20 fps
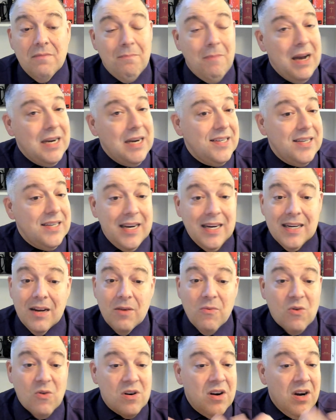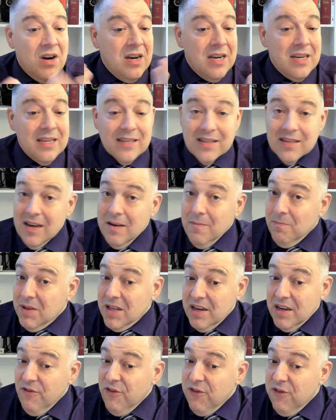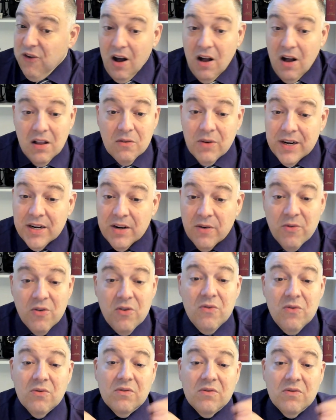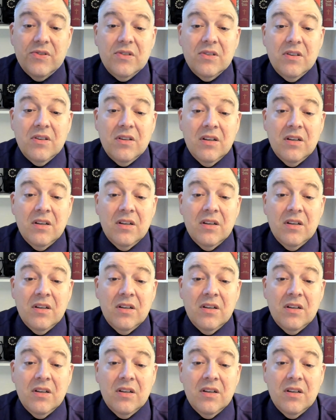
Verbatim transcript: by saying they were simply following the rules